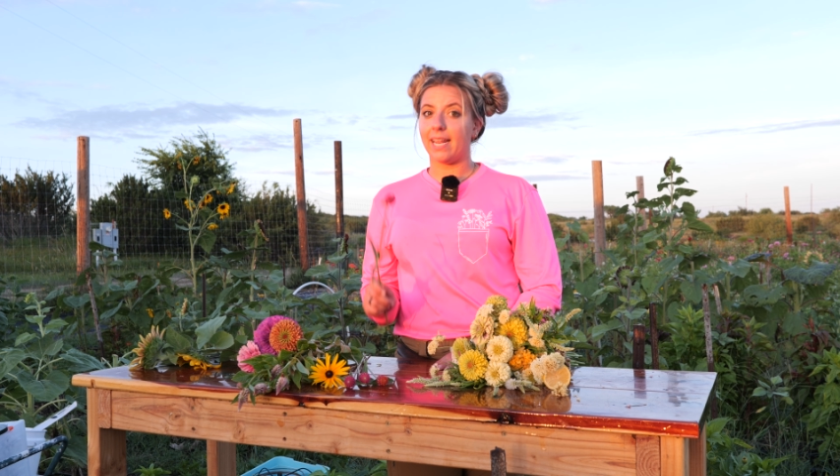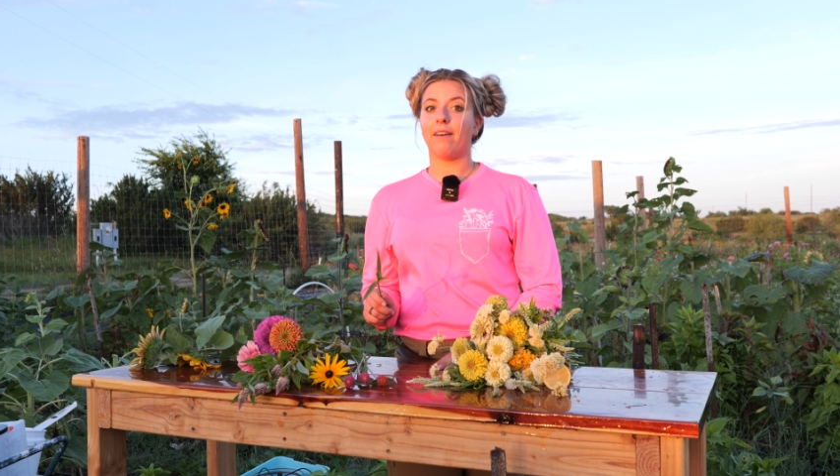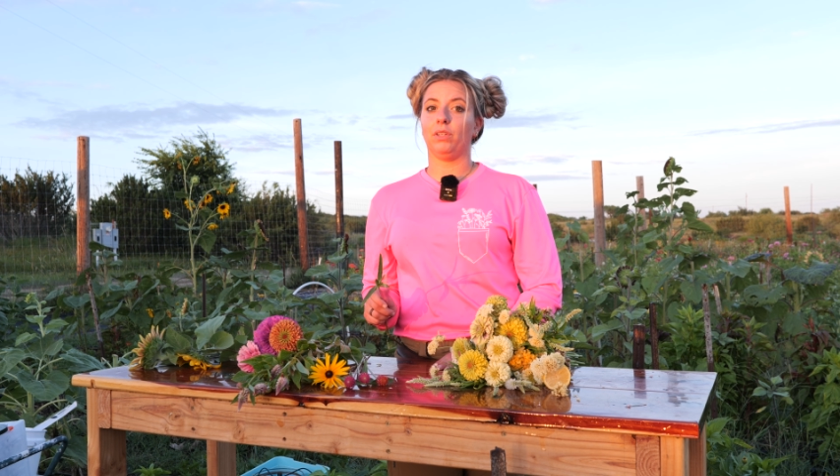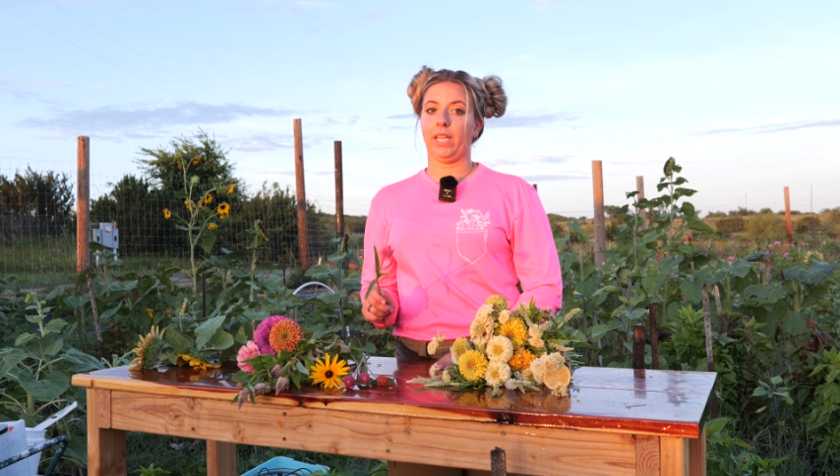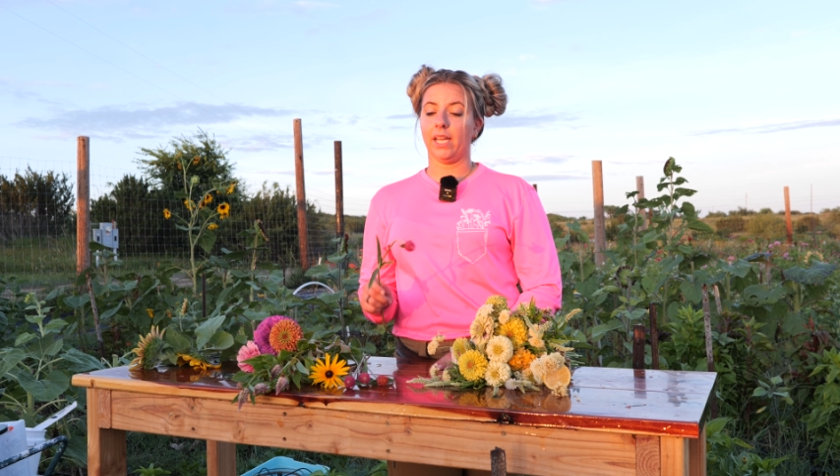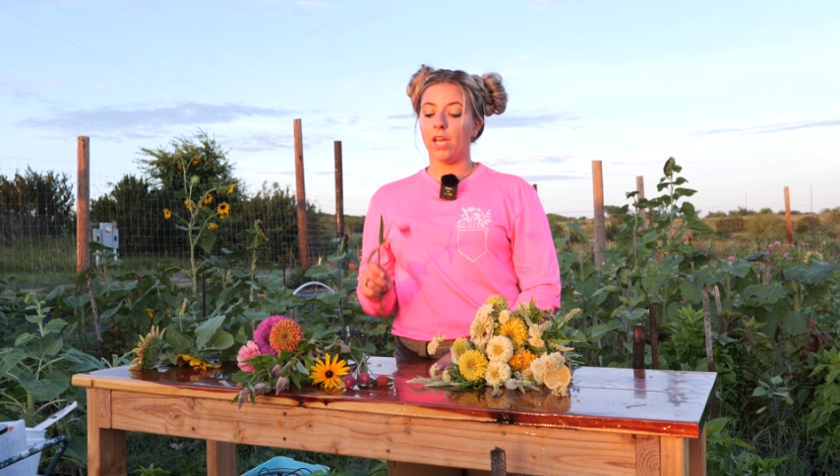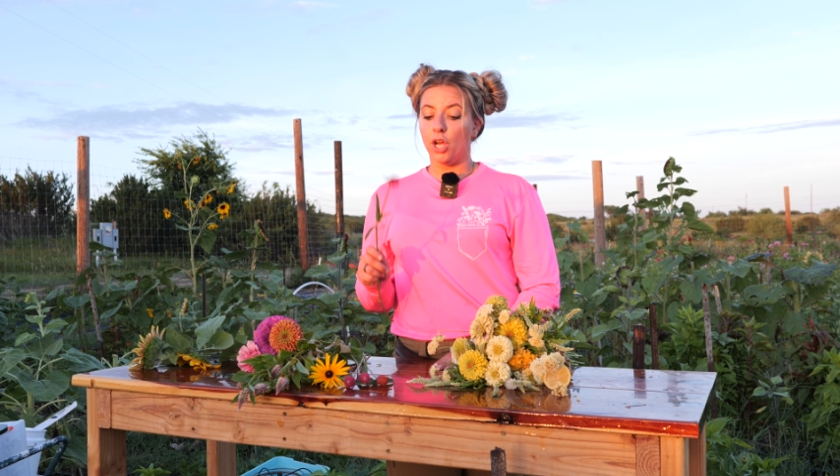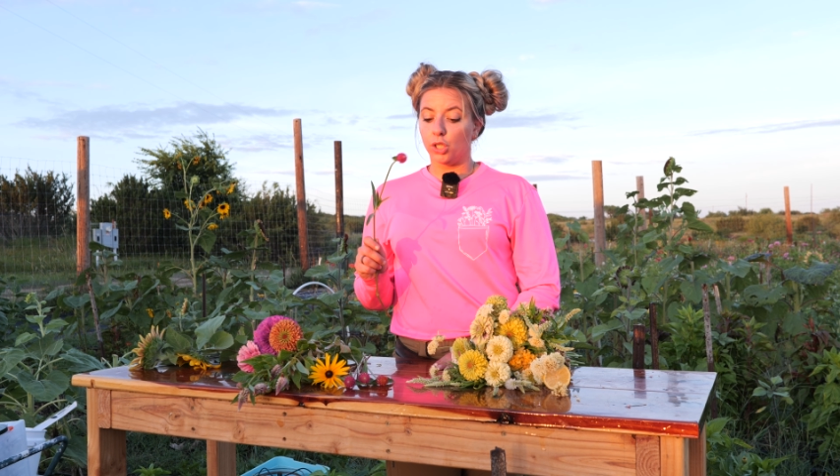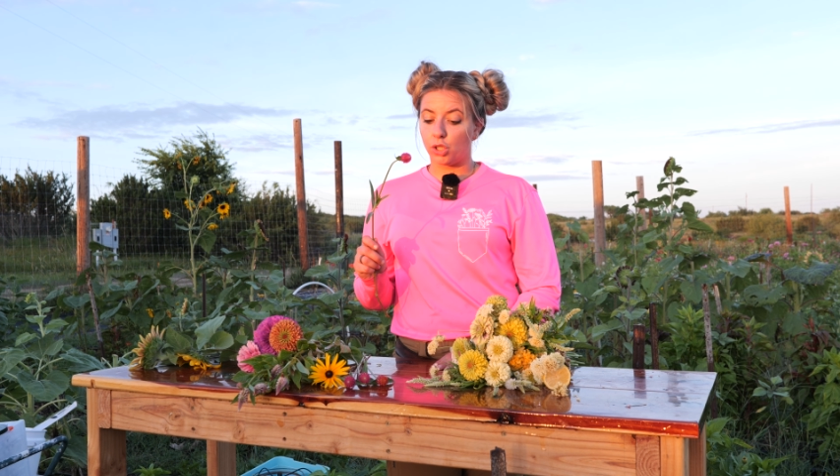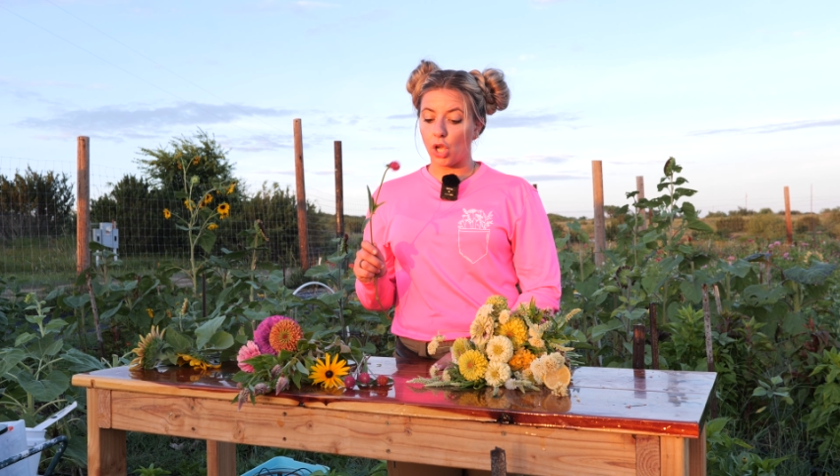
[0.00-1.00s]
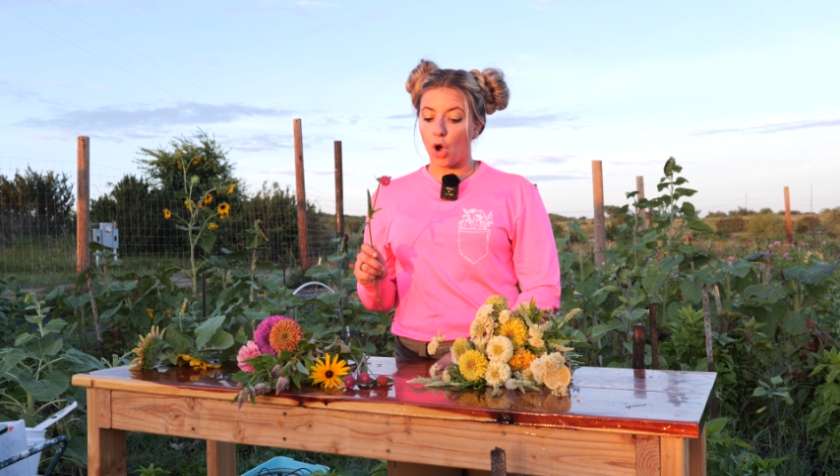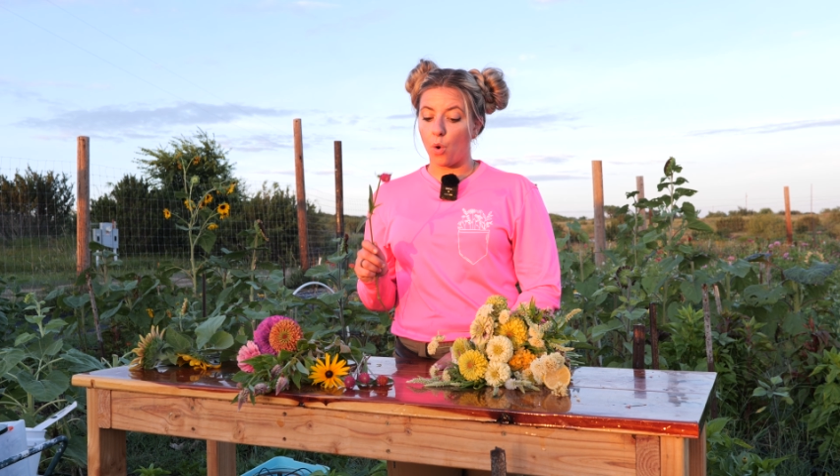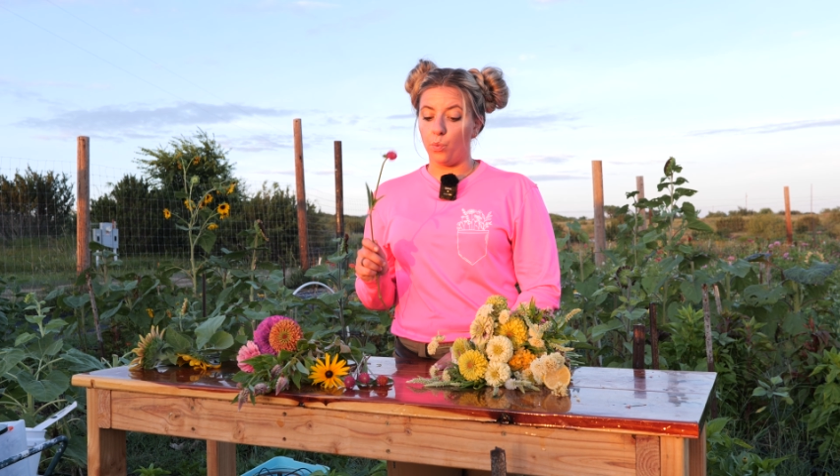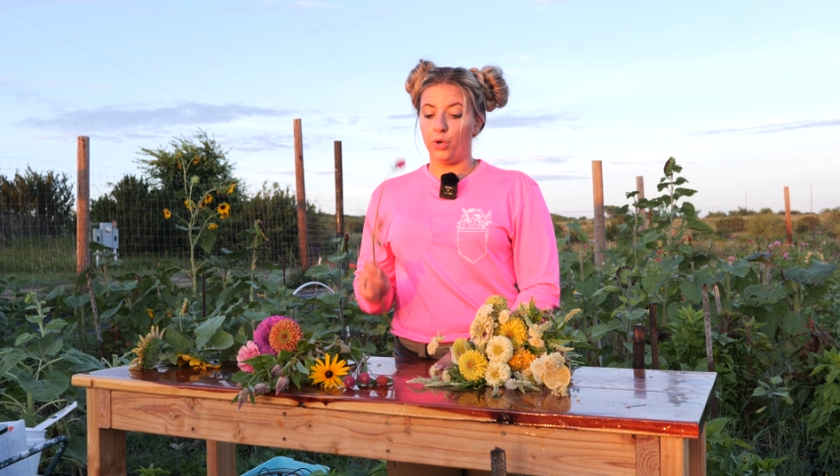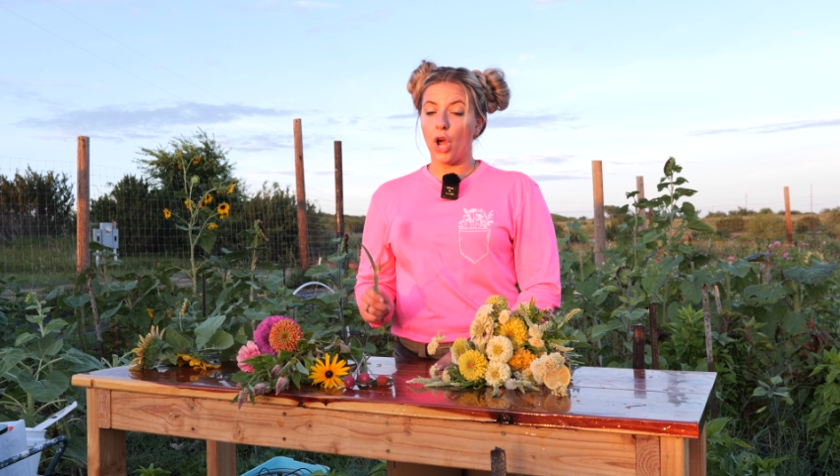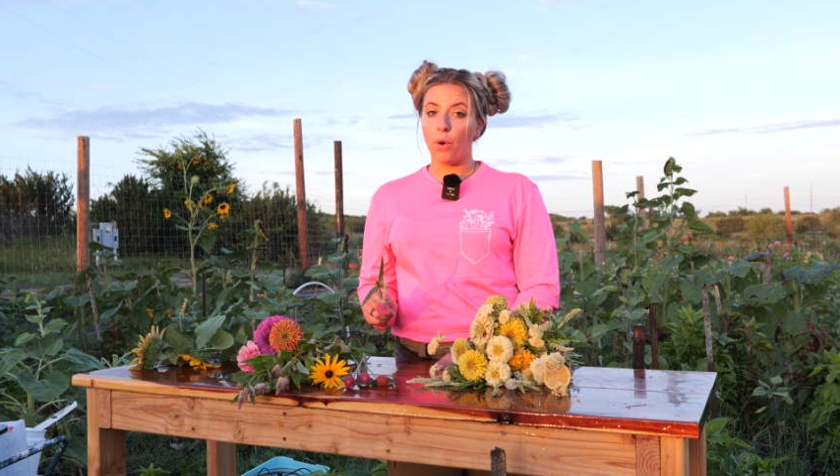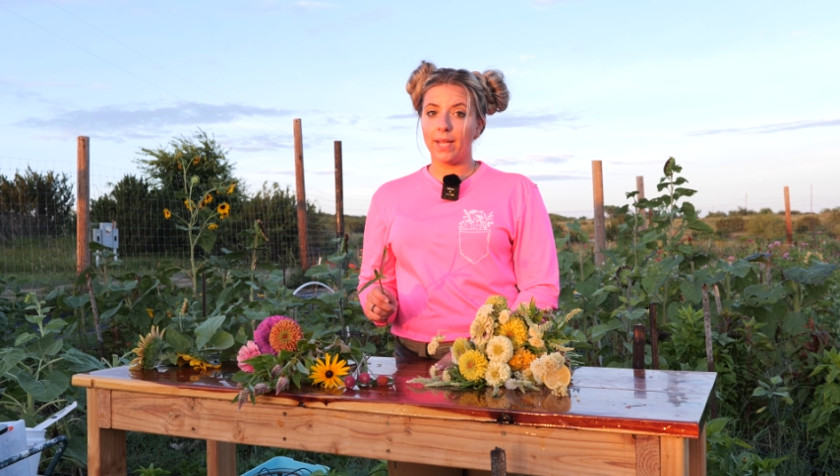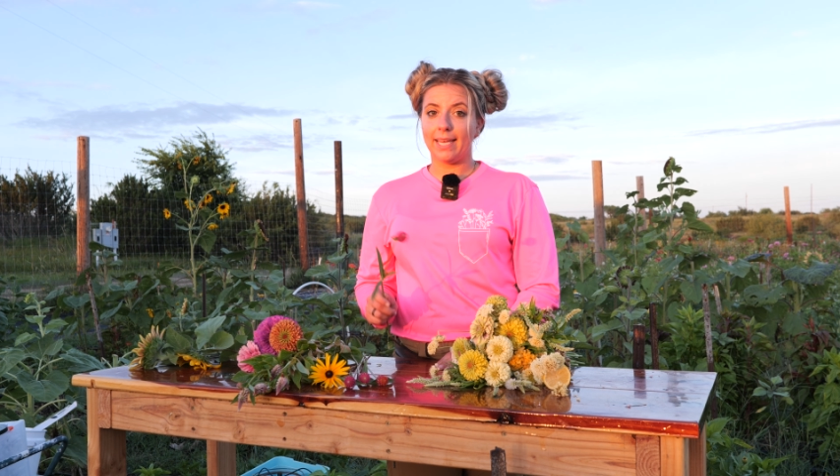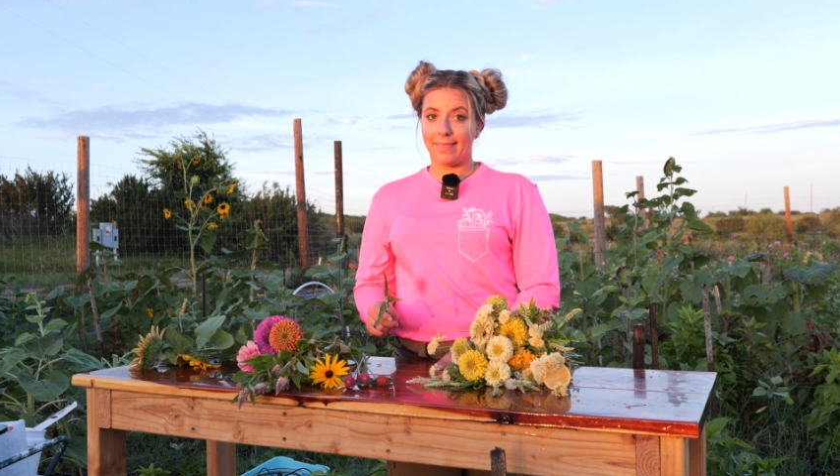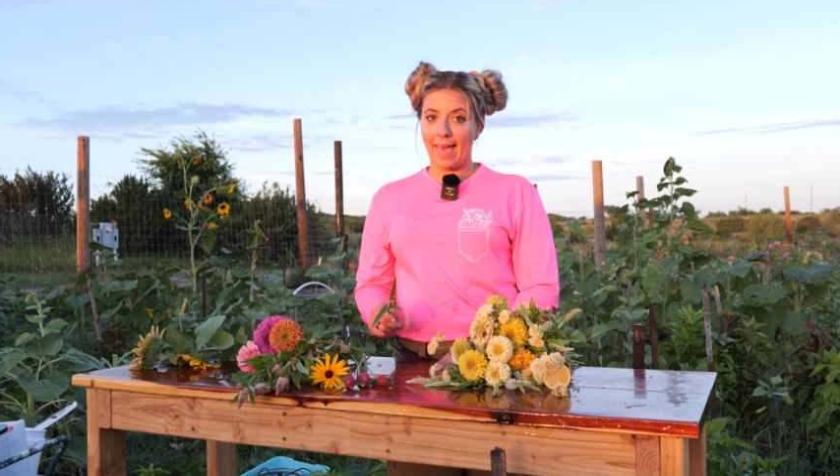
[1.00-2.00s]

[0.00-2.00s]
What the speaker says: heavily. So knowing